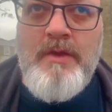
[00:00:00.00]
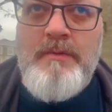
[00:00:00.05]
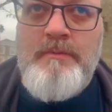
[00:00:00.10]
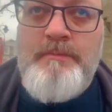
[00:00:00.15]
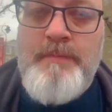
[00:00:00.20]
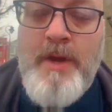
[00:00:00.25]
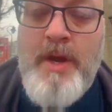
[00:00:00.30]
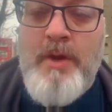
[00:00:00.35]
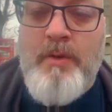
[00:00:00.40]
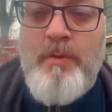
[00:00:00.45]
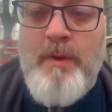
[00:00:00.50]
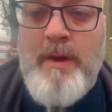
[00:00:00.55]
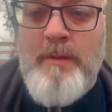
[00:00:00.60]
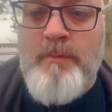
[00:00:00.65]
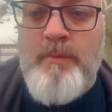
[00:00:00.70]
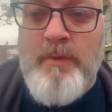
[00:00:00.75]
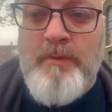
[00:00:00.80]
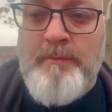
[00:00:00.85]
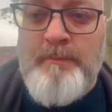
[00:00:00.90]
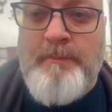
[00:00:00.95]

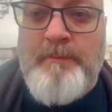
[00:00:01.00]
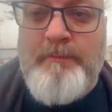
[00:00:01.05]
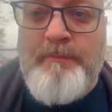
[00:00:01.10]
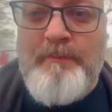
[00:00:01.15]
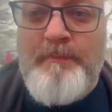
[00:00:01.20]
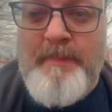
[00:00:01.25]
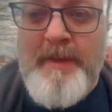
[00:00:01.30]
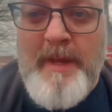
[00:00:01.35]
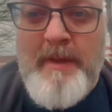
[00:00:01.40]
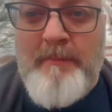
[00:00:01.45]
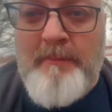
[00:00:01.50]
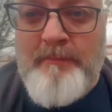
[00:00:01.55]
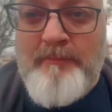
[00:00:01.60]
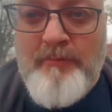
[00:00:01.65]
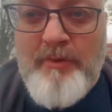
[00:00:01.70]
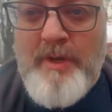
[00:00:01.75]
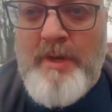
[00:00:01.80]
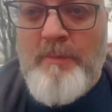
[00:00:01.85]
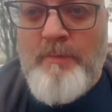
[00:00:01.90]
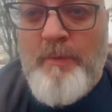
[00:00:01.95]
Bergwijn would be a
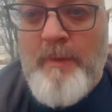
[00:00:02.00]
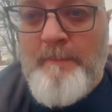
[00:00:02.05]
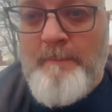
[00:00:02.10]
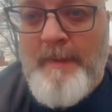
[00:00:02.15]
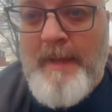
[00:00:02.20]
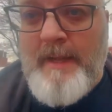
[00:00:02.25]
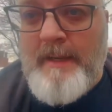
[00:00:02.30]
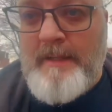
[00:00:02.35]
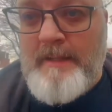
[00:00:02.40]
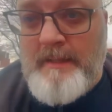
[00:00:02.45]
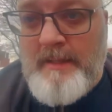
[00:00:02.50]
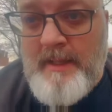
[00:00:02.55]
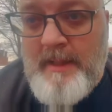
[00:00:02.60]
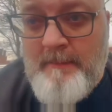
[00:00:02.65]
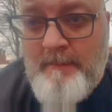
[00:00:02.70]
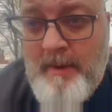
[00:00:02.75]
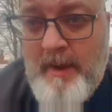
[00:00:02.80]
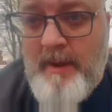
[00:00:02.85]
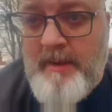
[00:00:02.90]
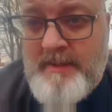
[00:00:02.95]
brilliant wing-back.
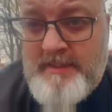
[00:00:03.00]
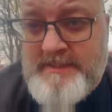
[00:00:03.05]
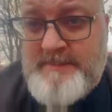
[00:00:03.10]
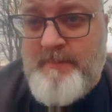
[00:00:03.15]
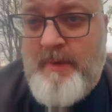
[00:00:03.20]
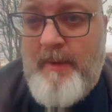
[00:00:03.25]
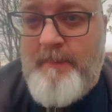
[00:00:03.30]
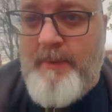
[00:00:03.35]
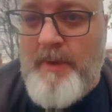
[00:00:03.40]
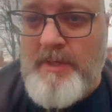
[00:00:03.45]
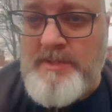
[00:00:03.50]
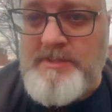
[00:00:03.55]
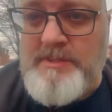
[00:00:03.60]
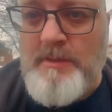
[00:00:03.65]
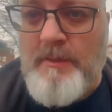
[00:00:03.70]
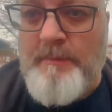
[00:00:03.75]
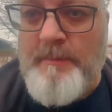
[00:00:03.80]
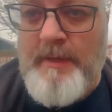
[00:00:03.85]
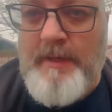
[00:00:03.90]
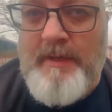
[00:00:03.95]
It's my
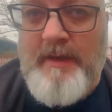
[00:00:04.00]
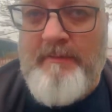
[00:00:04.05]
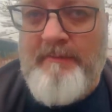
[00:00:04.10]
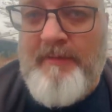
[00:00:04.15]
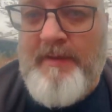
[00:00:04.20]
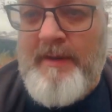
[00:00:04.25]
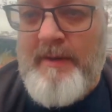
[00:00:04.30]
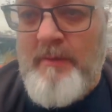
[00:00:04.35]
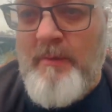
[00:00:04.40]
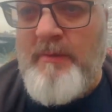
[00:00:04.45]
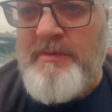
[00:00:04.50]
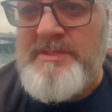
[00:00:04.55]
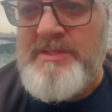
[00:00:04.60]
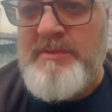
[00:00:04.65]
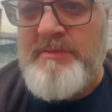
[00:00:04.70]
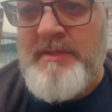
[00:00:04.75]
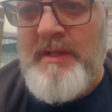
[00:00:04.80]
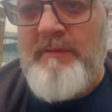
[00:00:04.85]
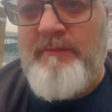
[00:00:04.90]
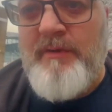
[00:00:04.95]
personal opinion. I think he would
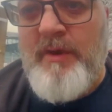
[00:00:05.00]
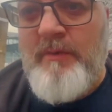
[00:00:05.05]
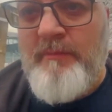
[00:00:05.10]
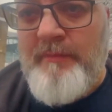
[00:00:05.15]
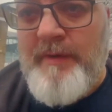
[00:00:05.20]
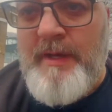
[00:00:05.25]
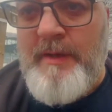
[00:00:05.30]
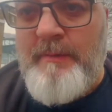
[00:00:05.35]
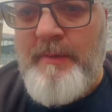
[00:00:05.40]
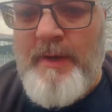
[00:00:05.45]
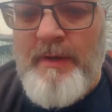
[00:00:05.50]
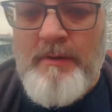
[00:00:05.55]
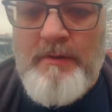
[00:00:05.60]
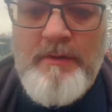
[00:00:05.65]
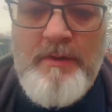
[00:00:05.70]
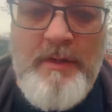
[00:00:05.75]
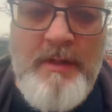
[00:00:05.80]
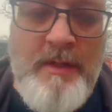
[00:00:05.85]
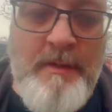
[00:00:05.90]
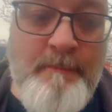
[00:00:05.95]
suit that role really well.
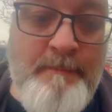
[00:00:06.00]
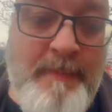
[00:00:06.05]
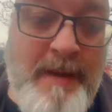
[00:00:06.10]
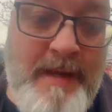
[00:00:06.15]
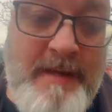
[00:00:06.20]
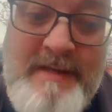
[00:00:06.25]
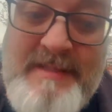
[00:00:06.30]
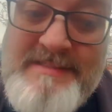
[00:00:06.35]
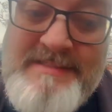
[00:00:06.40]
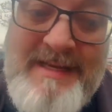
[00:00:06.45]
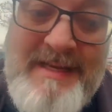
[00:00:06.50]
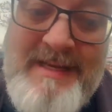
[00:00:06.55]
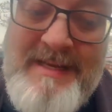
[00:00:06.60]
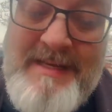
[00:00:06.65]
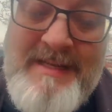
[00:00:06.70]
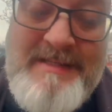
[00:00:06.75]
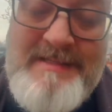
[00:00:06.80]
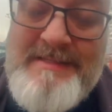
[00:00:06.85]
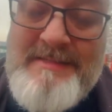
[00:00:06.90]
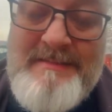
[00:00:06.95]
But there's
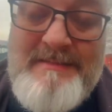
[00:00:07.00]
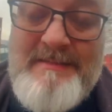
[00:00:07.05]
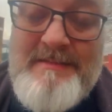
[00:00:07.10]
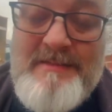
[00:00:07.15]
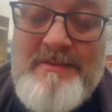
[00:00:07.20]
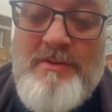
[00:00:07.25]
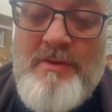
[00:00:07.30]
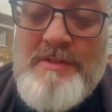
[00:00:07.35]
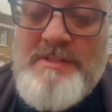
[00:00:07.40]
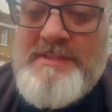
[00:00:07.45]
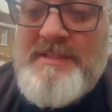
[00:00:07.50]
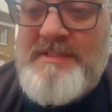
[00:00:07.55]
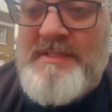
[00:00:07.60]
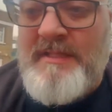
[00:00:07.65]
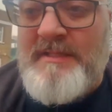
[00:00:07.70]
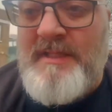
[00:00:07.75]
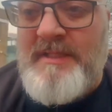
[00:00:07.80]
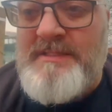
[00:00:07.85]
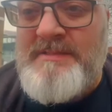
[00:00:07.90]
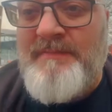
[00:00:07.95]
clearly, Conte's
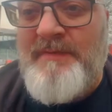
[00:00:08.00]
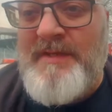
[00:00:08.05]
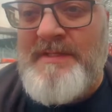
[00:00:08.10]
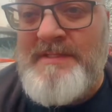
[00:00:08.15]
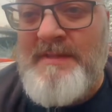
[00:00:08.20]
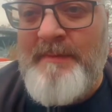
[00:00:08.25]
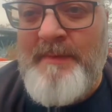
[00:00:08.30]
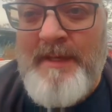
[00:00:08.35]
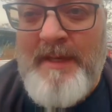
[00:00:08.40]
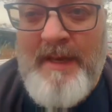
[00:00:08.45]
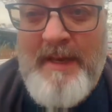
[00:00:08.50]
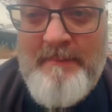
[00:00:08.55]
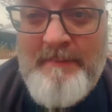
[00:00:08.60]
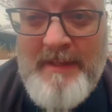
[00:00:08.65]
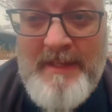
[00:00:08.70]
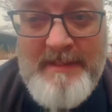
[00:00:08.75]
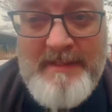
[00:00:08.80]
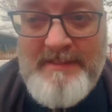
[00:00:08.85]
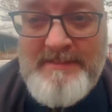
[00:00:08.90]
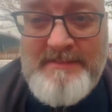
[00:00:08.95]
identified something in him
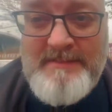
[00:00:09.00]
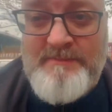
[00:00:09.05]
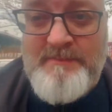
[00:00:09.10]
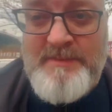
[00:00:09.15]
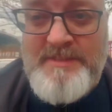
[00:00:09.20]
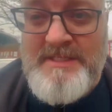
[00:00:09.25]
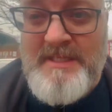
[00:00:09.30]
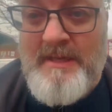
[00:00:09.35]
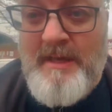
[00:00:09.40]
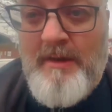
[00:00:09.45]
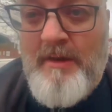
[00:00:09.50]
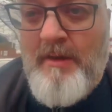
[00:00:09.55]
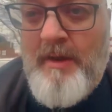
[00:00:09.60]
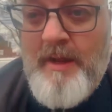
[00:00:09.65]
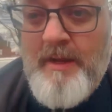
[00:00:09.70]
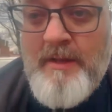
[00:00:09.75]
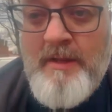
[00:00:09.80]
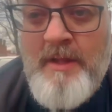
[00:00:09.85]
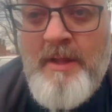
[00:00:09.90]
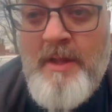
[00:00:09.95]
that he doesn't particularly
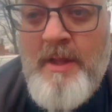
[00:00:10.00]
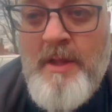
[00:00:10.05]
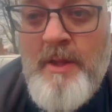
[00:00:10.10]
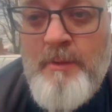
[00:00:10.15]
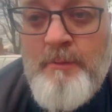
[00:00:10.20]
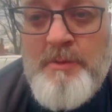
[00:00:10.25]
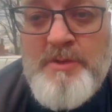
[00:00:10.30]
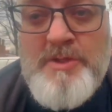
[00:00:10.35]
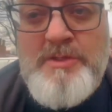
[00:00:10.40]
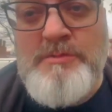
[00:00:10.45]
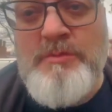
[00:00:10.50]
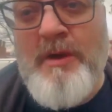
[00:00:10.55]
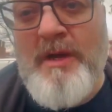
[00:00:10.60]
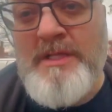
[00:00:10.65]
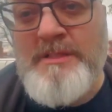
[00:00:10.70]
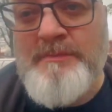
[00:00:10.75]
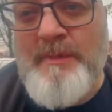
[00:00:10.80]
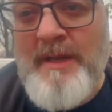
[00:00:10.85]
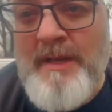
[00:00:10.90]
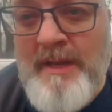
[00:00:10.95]
like, which is why
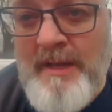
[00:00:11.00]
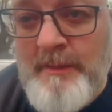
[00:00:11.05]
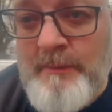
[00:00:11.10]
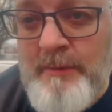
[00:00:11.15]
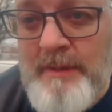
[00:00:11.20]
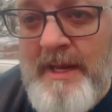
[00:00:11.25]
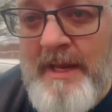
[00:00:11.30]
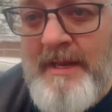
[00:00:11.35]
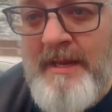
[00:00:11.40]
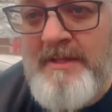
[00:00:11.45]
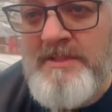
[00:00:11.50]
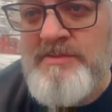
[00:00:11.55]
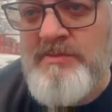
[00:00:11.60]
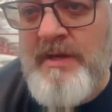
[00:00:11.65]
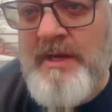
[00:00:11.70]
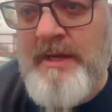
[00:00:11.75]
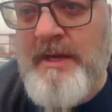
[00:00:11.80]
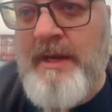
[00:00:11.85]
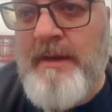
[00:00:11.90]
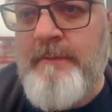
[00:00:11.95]
he's being linked with Ajax
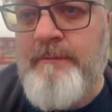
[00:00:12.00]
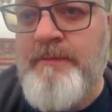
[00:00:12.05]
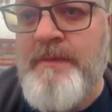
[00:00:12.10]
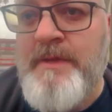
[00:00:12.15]
right now.